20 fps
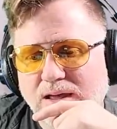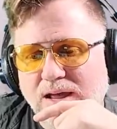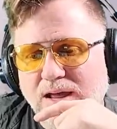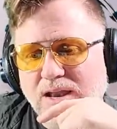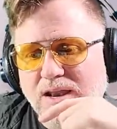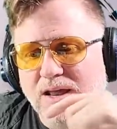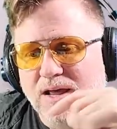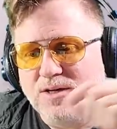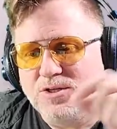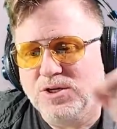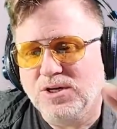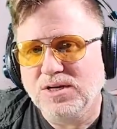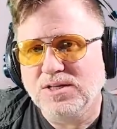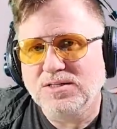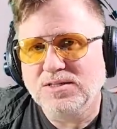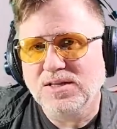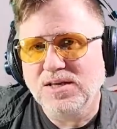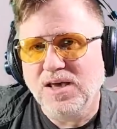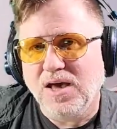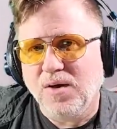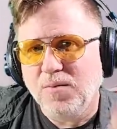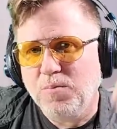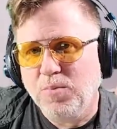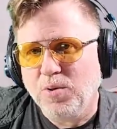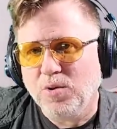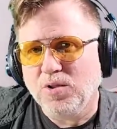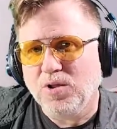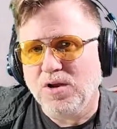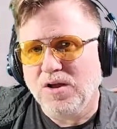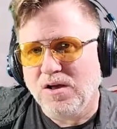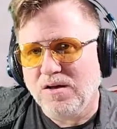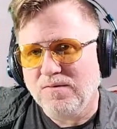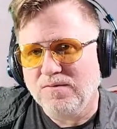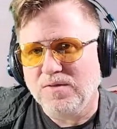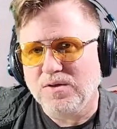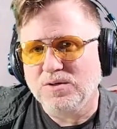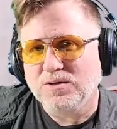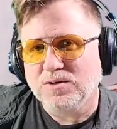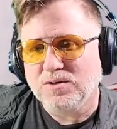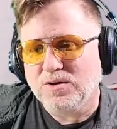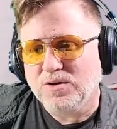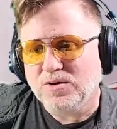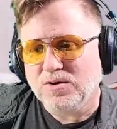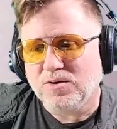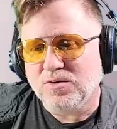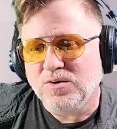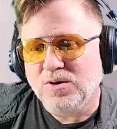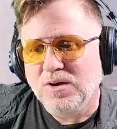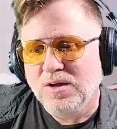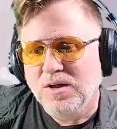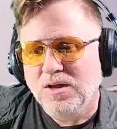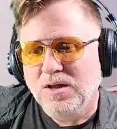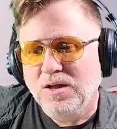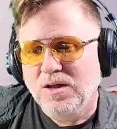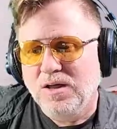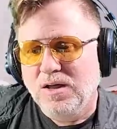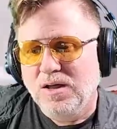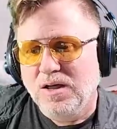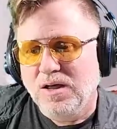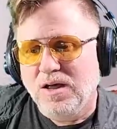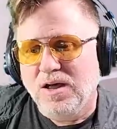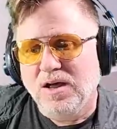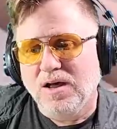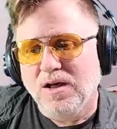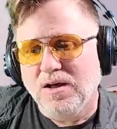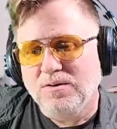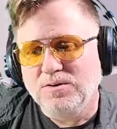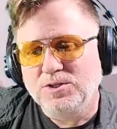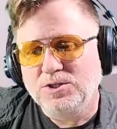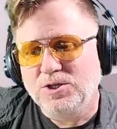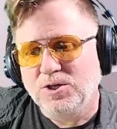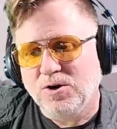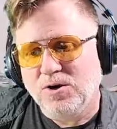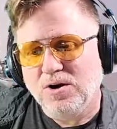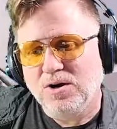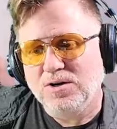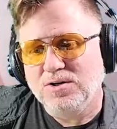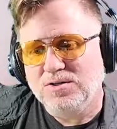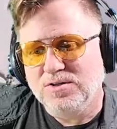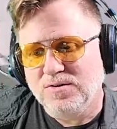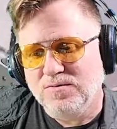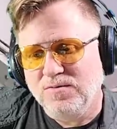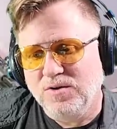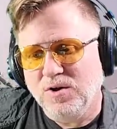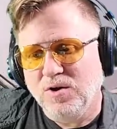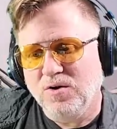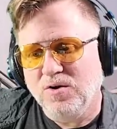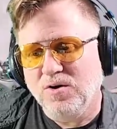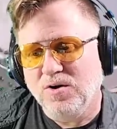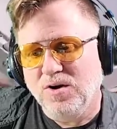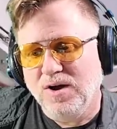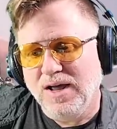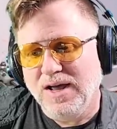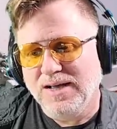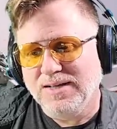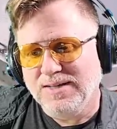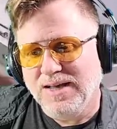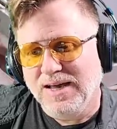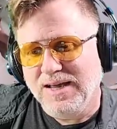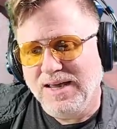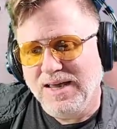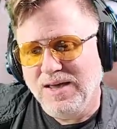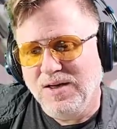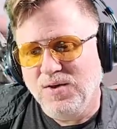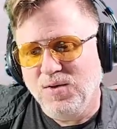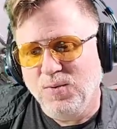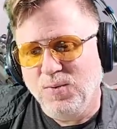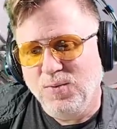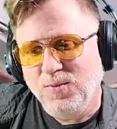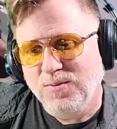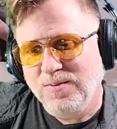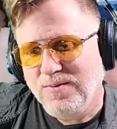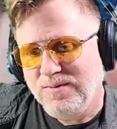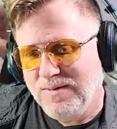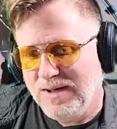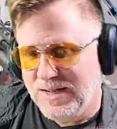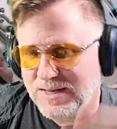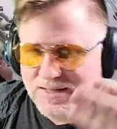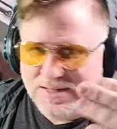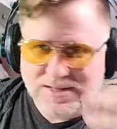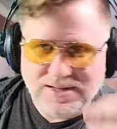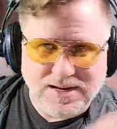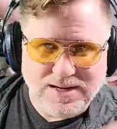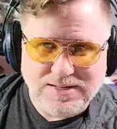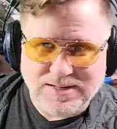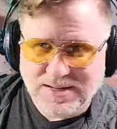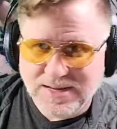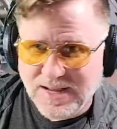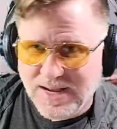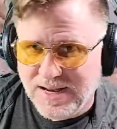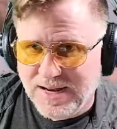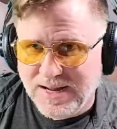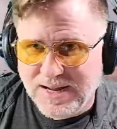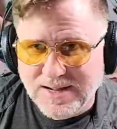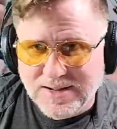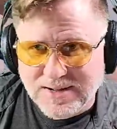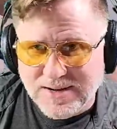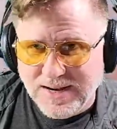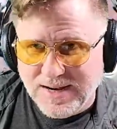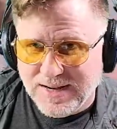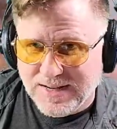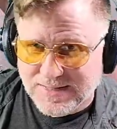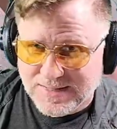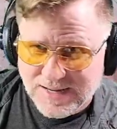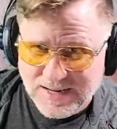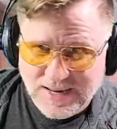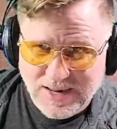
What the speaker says: And as you can see, I'm pulling off those little shards of yarn as I go. I just like to kind of clean as I